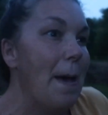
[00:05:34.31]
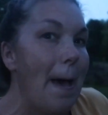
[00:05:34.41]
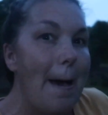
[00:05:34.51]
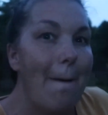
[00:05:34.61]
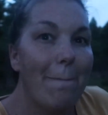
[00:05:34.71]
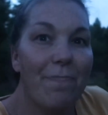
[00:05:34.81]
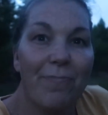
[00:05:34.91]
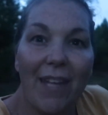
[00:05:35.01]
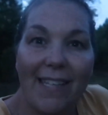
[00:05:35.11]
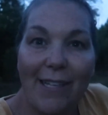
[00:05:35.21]

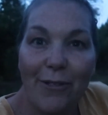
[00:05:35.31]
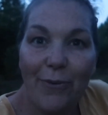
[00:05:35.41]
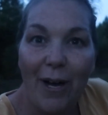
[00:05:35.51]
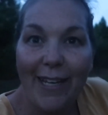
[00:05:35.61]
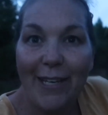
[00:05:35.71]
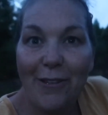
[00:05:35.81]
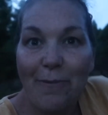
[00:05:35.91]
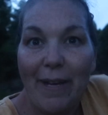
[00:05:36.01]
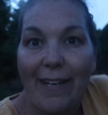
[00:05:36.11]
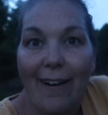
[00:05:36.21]
As I was walking through
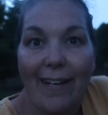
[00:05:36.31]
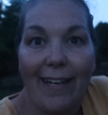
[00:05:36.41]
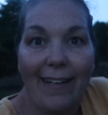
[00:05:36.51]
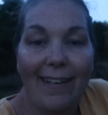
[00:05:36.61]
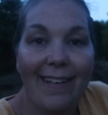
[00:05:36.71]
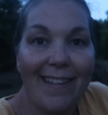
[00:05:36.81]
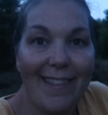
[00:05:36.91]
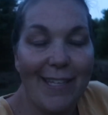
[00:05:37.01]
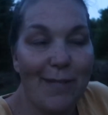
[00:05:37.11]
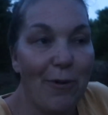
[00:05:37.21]
my garden
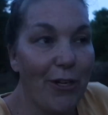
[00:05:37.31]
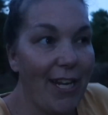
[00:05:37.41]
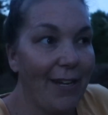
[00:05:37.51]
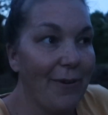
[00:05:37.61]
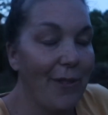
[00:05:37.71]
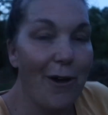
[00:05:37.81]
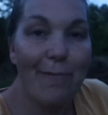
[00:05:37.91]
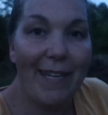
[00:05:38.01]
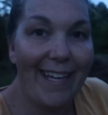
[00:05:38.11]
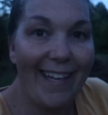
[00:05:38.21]
this morning with all
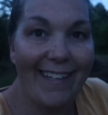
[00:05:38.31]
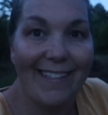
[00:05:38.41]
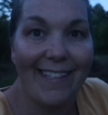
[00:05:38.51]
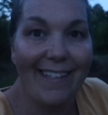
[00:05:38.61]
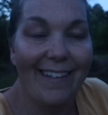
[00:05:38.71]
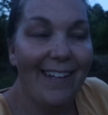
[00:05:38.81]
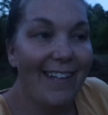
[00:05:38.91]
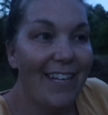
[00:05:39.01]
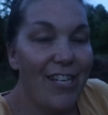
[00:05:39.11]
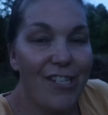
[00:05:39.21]
my kids and
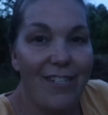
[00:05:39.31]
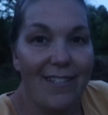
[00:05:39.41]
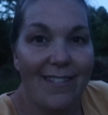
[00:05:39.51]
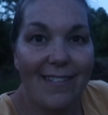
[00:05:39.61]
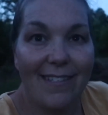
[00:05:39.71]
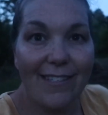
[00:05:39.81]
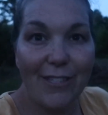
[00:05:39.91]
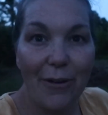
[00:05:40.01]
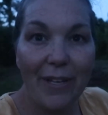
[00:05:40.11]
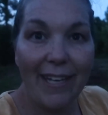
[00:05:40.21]
just
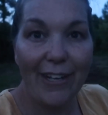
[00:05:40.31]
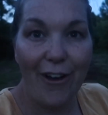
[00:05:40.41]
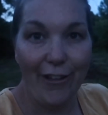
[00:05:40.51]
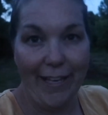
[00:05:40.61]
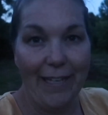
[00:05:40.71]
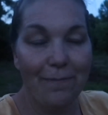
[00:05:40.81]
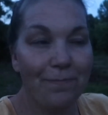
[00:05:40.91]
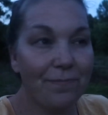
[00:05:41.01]
soaking it all in,